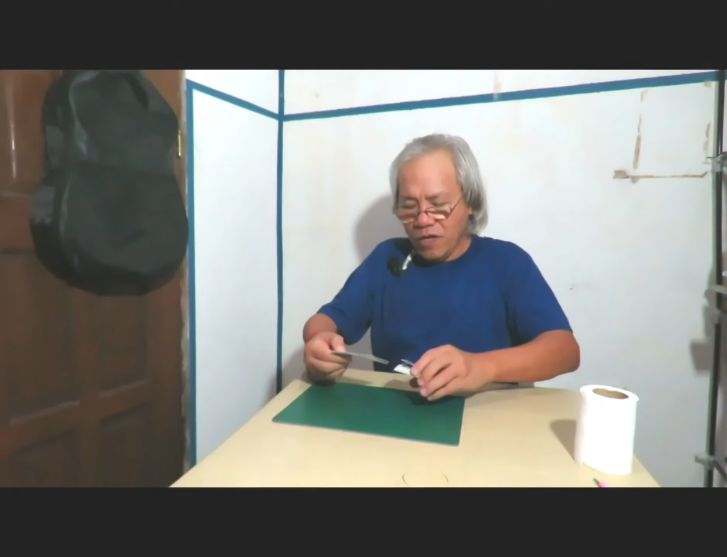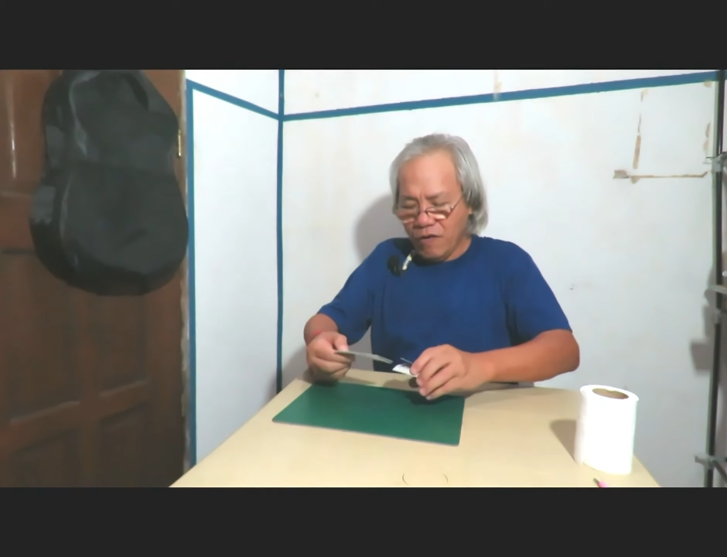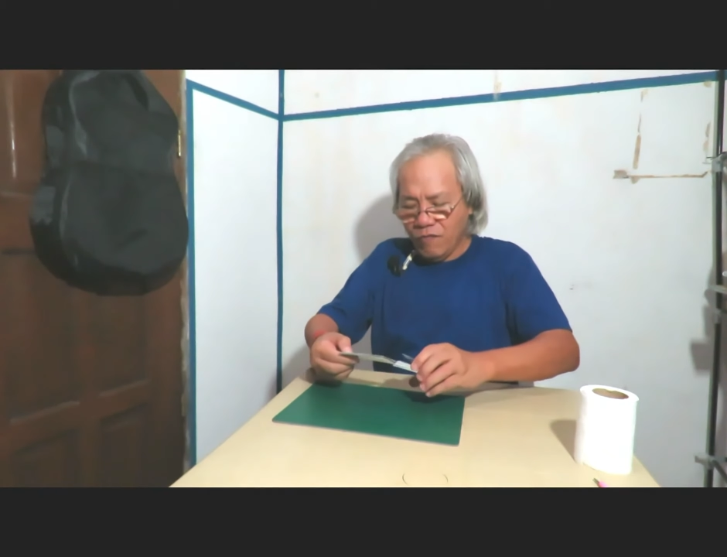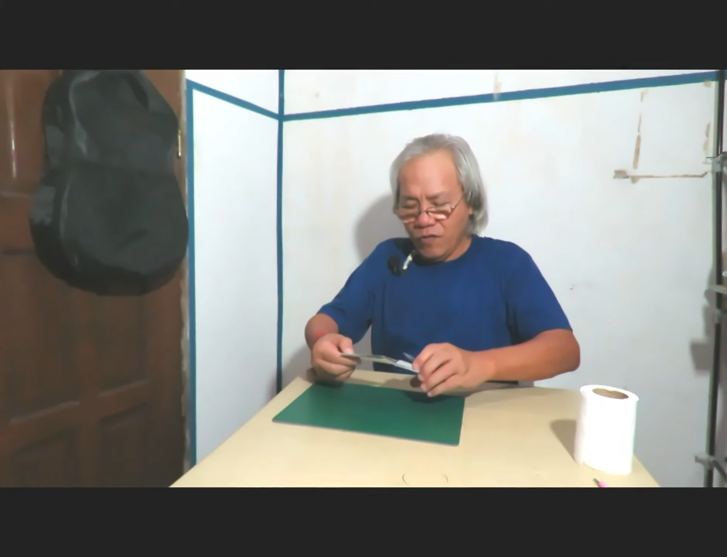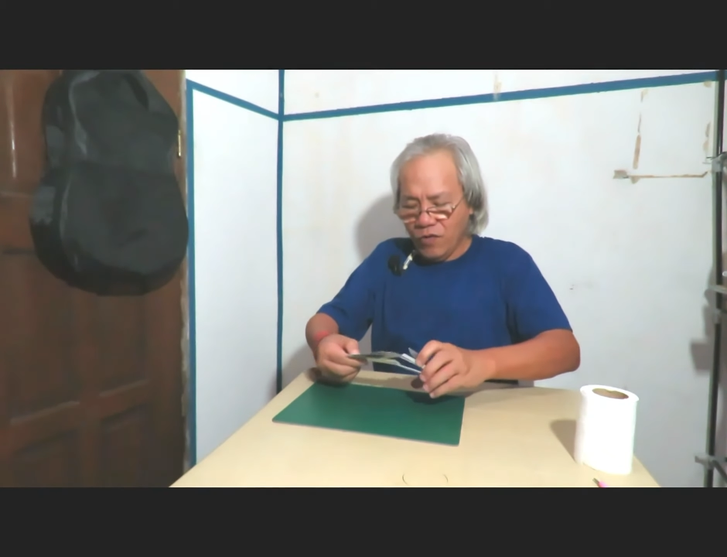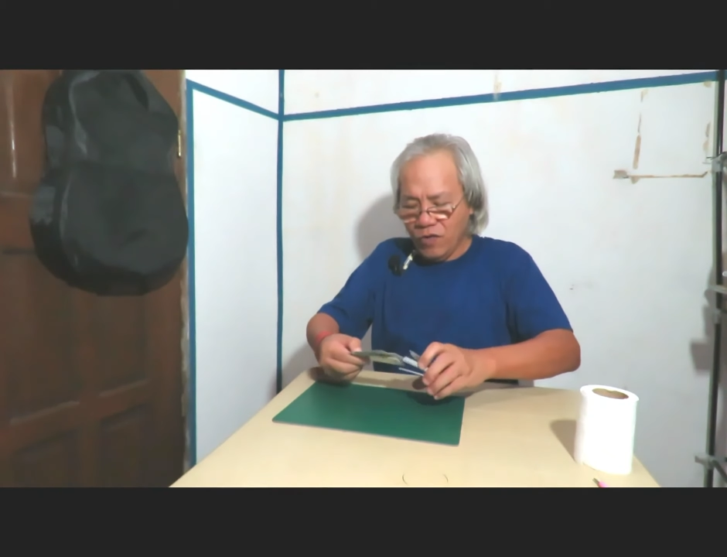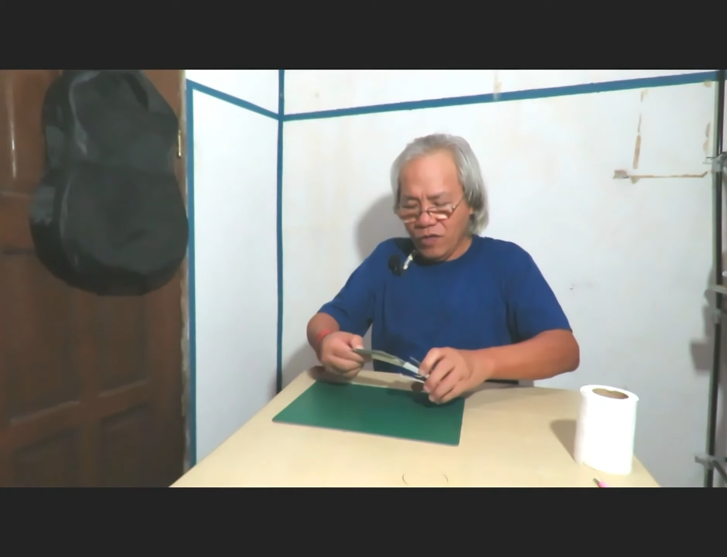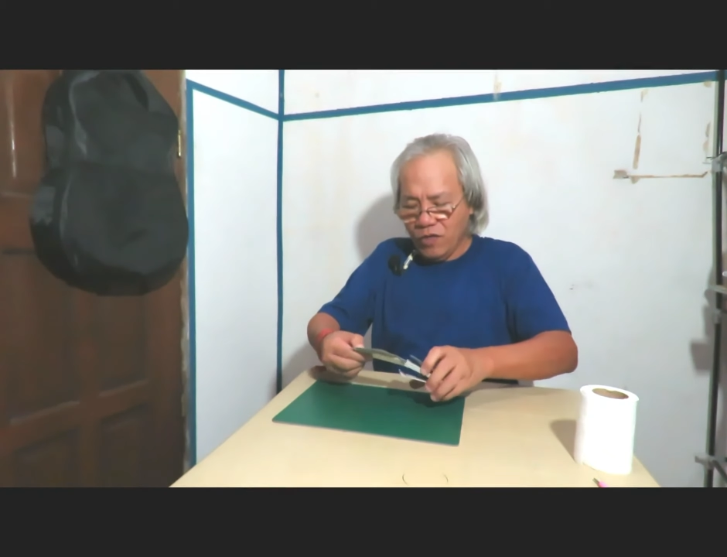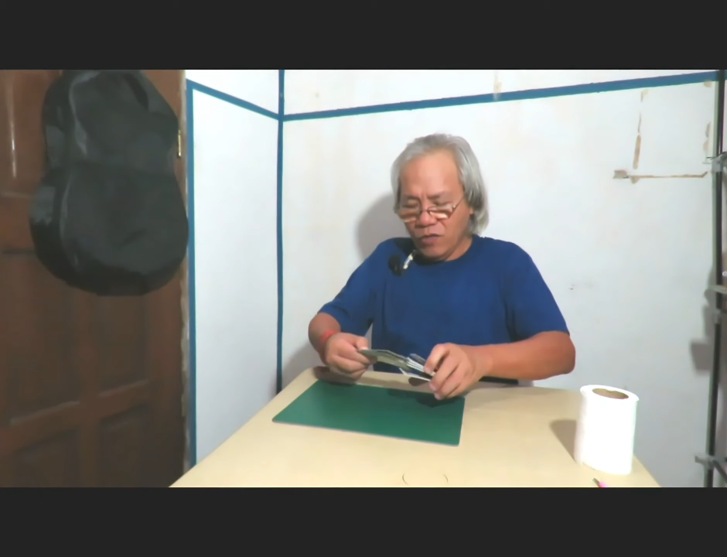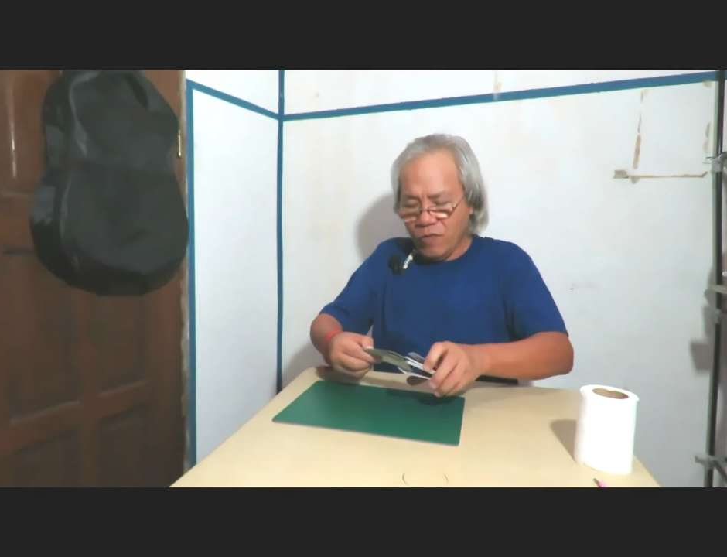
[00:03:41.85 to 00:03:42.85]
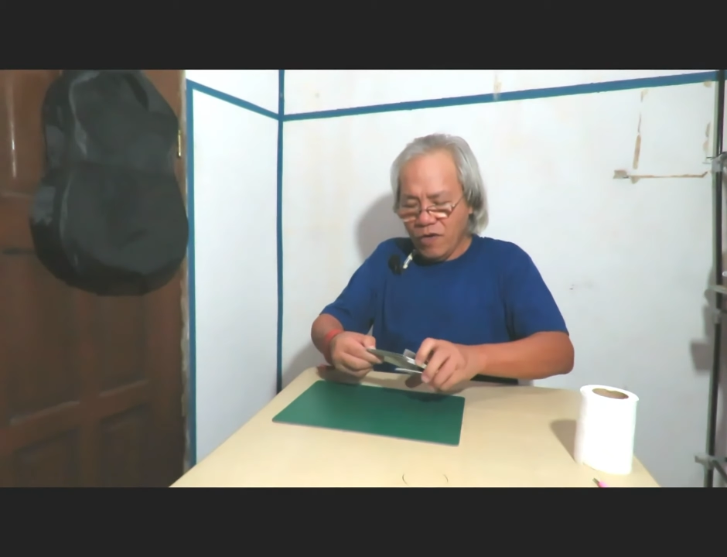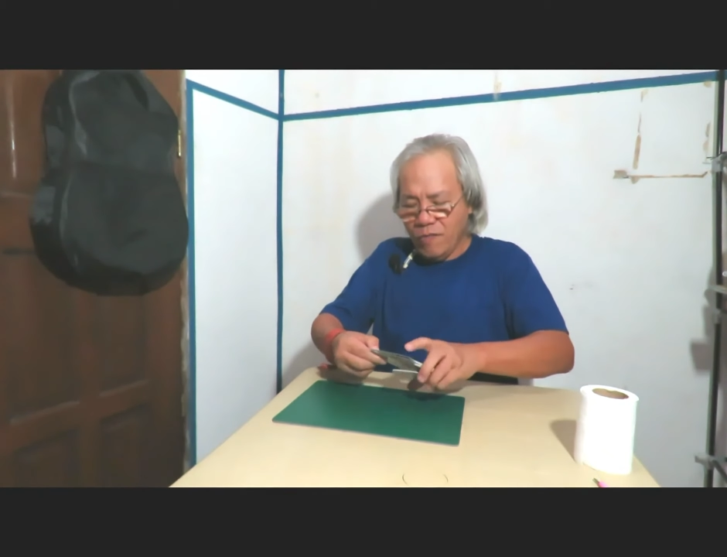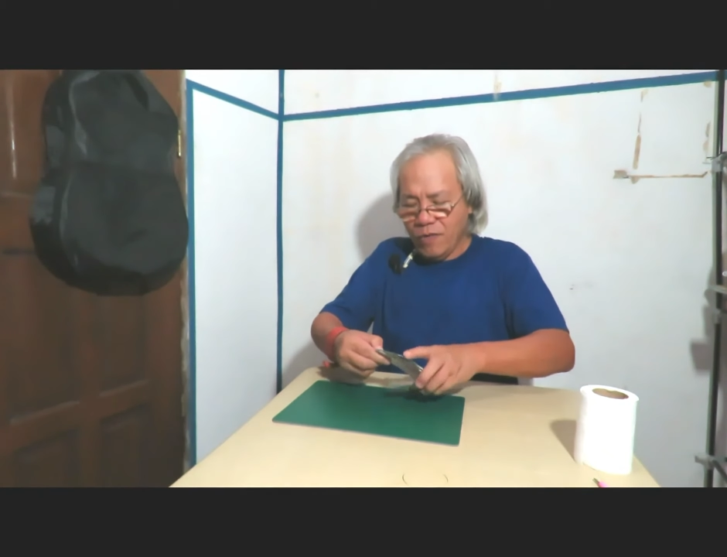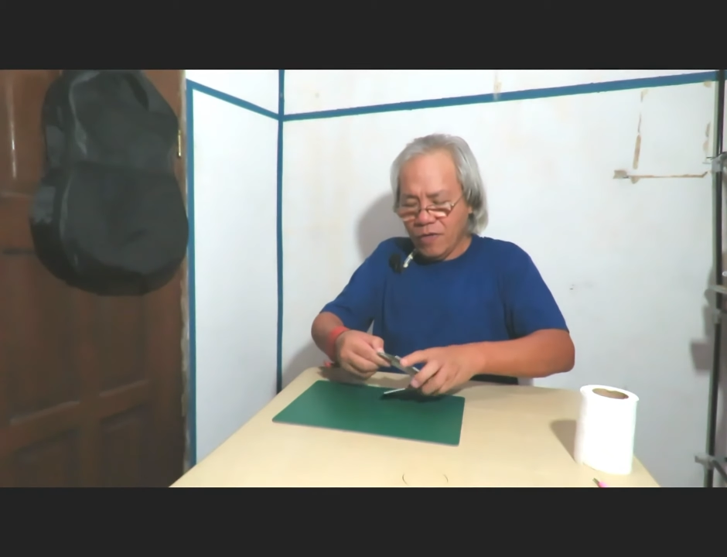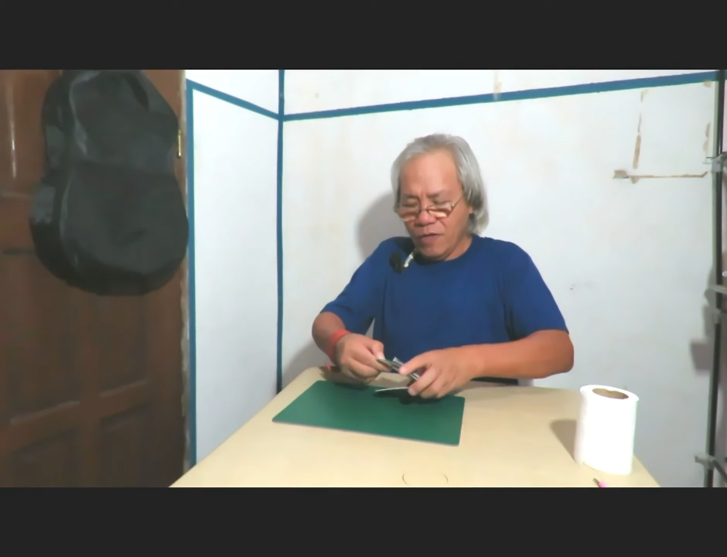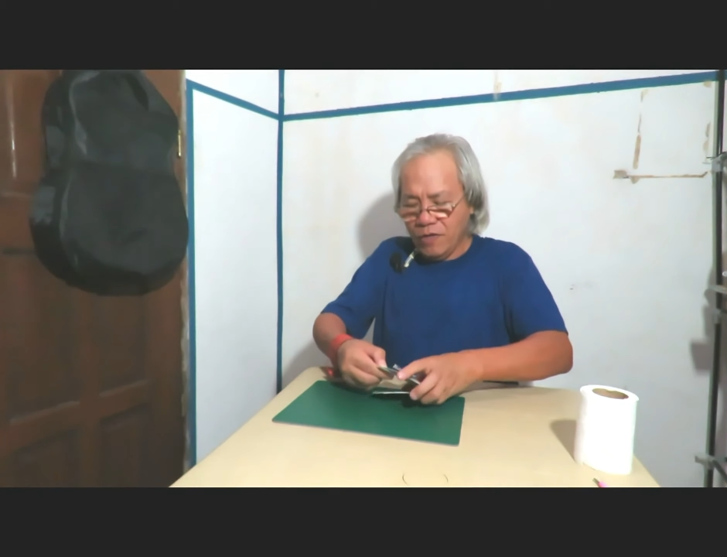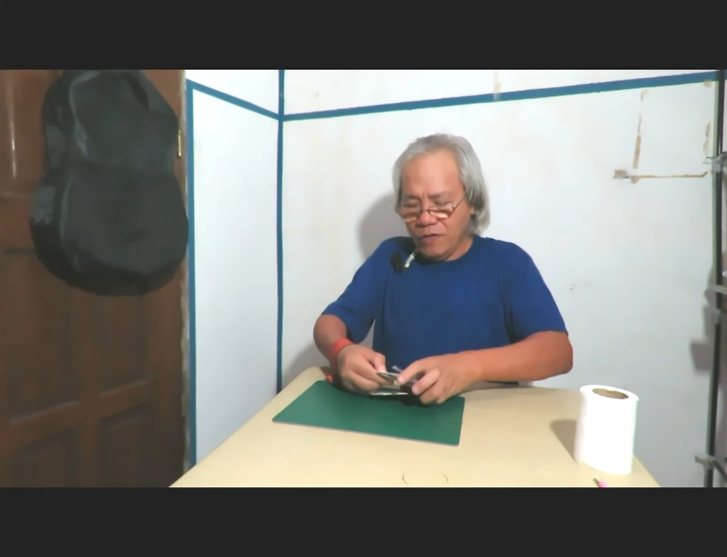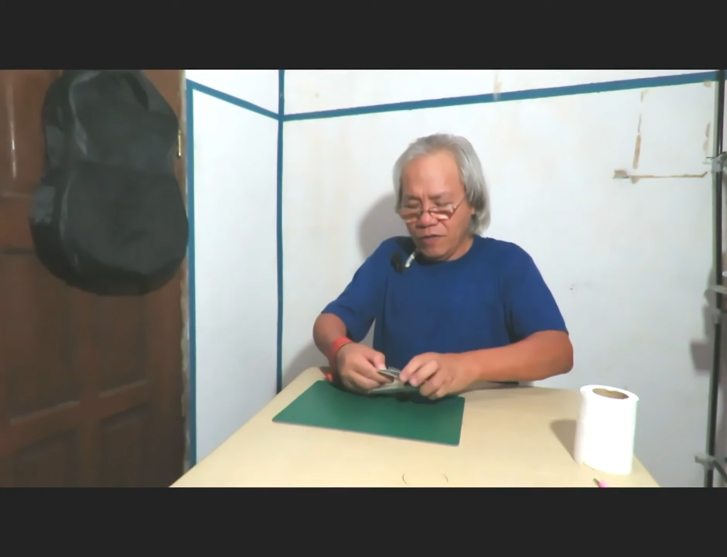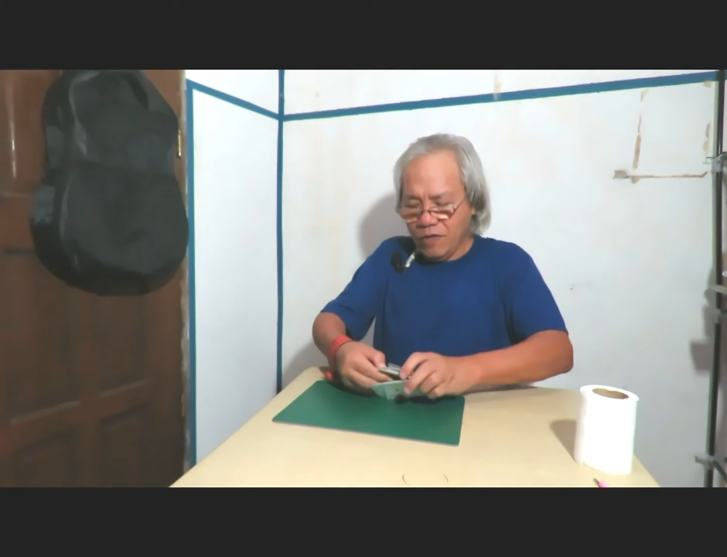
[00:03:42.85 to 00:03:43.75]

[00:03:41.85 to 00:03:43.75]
I have to do it this way because